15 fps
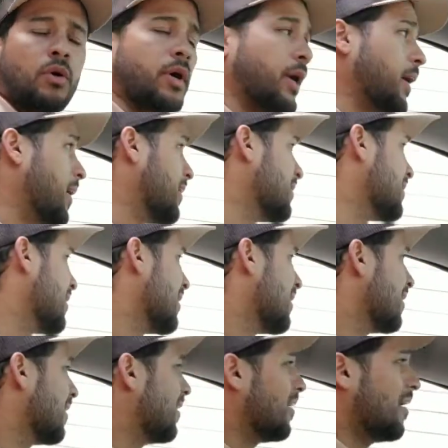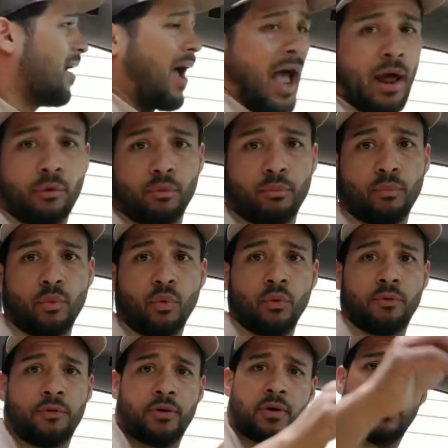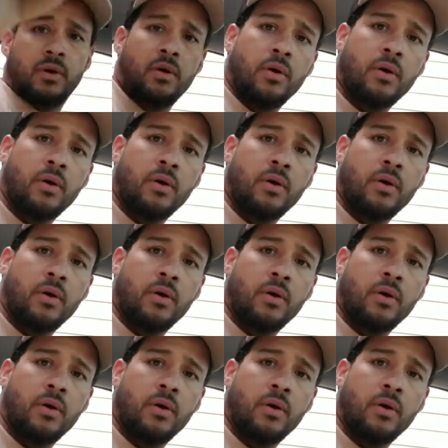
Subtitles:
Okay, guys, I remove